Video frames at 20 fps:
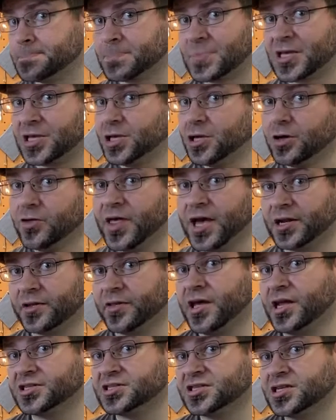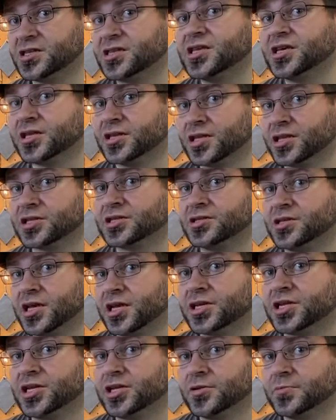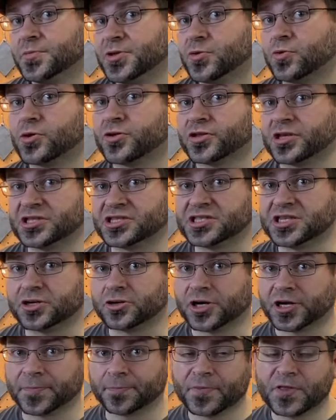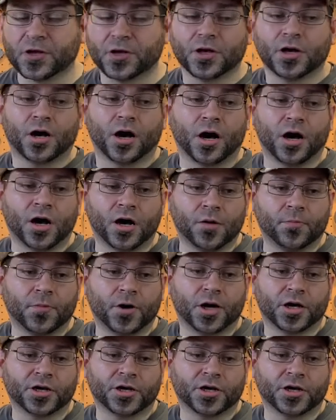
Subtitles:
you know, that's a thing that can be worth considering. And